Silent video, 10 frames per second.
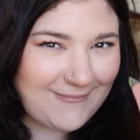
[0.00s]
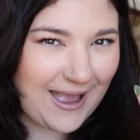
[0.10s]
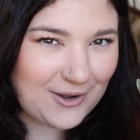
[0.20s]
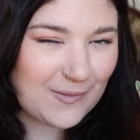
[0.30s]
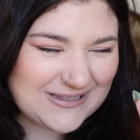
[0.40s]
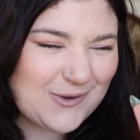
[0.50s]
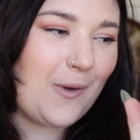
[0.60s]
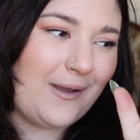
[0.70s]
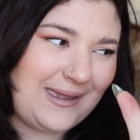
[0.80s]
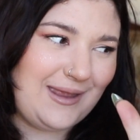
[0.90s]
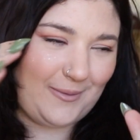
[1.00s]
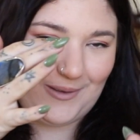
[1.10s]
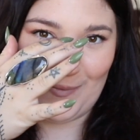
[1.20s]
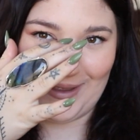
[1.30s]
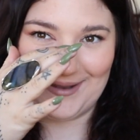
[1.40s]
I know it's quirky and a
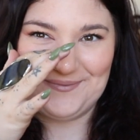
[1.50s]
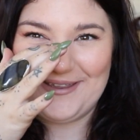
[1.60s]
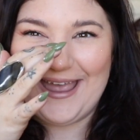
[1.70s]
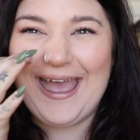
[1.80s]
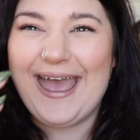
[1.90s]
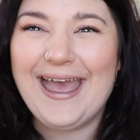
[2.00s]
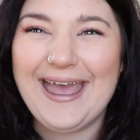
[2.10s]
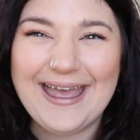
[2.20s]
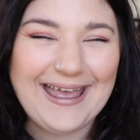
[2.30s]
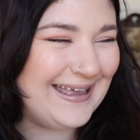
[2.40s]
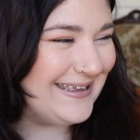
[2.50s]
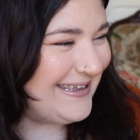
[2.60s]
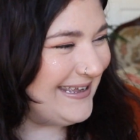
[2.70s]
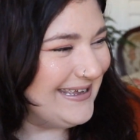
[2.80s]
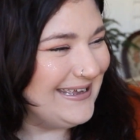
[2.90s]
bit weird.
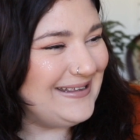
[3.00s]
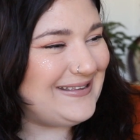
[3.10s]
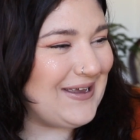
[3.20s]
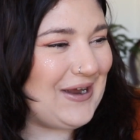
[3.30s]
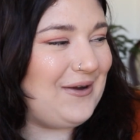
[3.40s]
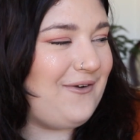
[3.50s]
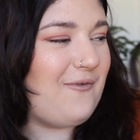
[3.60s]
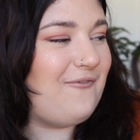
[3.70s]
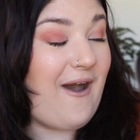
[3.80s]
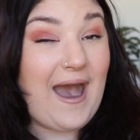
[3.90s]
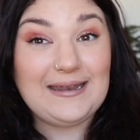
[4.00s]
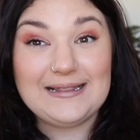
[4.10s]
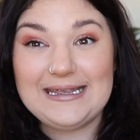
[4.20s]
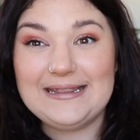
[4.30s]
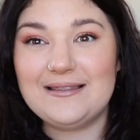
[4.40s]
So
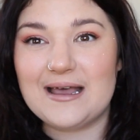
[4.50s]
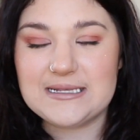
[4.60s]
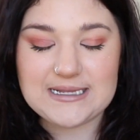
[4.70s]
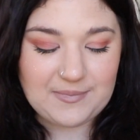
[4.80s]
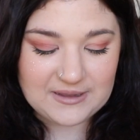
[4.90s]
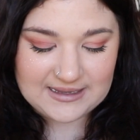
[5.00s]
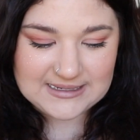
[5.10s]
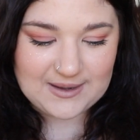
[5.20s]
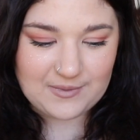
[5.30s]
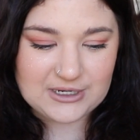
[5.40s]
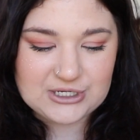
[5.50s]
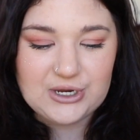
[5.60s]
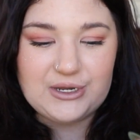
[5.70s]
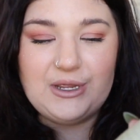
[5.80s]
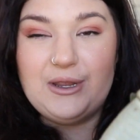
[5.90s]
finally, the last couple of things I want to
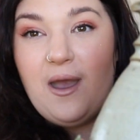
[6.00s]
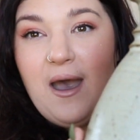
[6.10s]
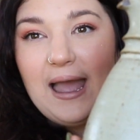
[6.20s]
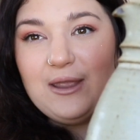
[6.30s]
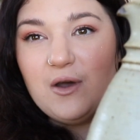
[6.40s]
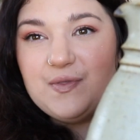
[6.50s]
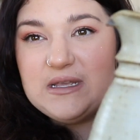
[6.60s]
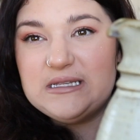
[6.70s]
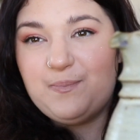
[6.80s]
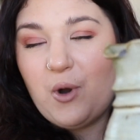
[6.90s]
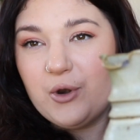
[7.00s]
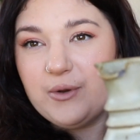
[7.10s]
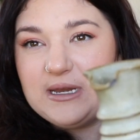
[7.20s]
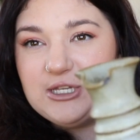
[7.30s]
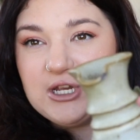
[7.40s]
show you. I got this
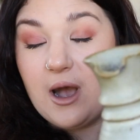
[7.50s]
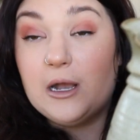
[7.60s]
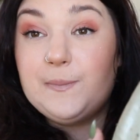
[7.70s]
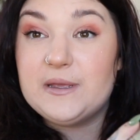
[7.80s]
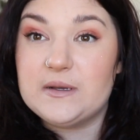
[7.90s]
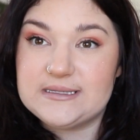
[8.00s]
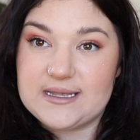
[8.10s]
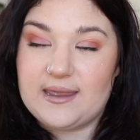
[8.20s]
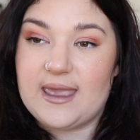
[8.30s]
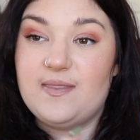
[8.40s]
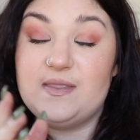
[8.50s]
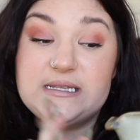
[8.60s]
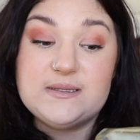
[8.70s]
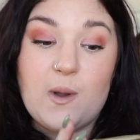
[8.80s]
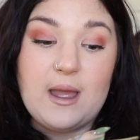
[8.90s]
pottery jug because, again,
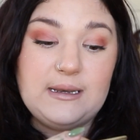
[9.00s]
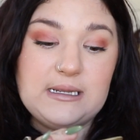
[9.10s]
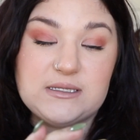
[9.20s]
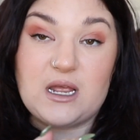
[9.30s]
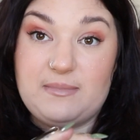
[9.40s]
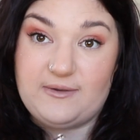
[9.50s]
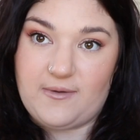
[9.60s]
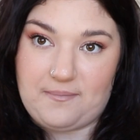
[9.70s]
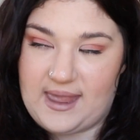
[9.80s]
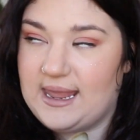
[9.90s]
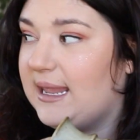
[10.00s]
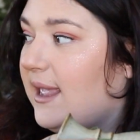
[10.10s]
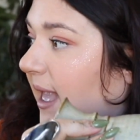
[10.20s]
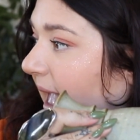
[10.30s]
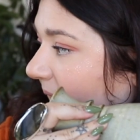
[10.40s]
this one is going to be for
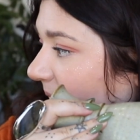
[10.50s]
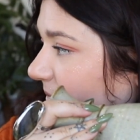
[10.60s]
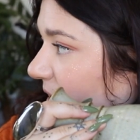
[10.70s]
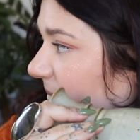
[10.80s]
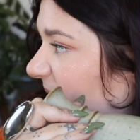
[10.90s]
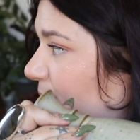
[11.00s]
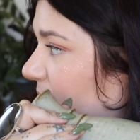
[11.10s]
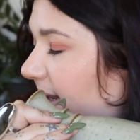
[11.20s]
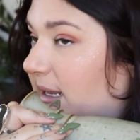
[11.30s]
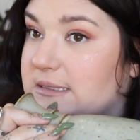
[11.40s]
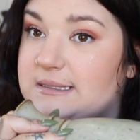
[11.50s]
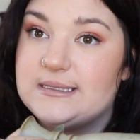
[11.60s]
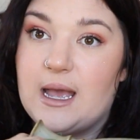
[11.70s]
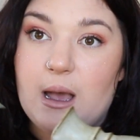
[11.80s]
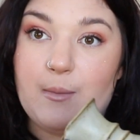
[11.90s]
me, and I'm going to be putting
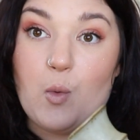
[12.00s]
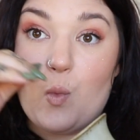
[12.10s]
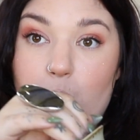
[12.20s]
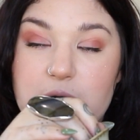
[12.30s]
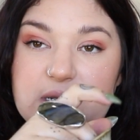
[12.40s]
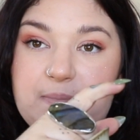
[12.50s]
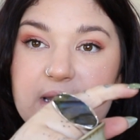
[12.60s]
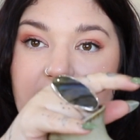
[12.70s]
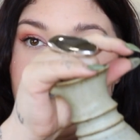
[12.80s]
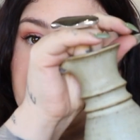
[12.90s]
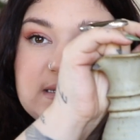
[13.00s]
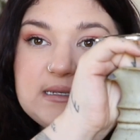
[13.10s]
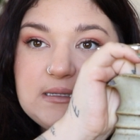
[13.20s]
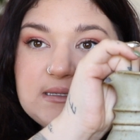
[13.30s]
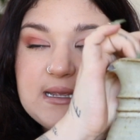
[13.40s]
some water plants
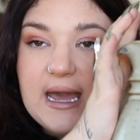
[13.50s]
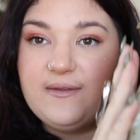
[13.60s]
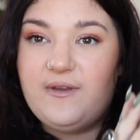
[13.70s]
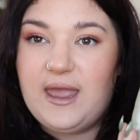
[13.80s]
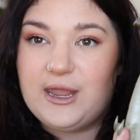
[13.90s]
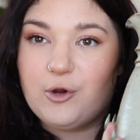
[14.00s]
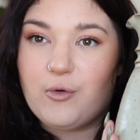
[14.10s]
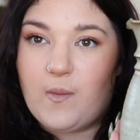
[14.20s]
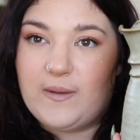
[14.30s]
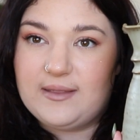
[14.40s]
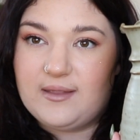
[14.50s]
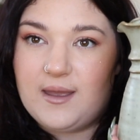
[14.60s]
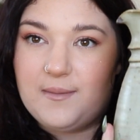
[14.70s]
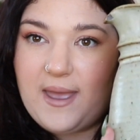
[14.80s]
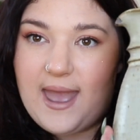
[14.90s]
inside of it and growing
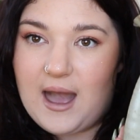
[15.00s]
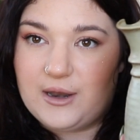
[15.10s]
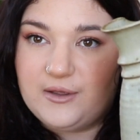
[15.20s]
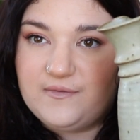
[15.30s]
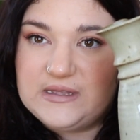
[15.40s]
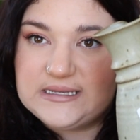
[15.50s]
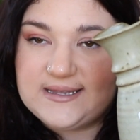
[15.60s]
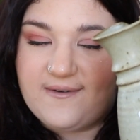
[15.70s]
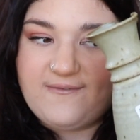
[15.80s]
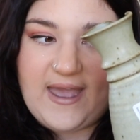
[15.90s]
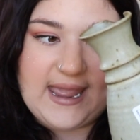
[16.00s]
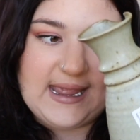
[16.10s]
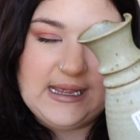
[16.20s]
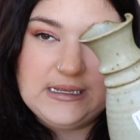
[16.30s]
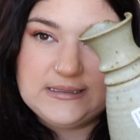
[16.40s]
them out of this
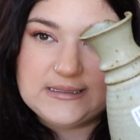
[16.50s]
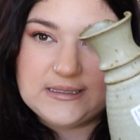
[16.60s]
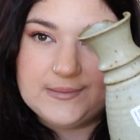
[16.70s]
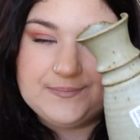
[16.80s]
vase.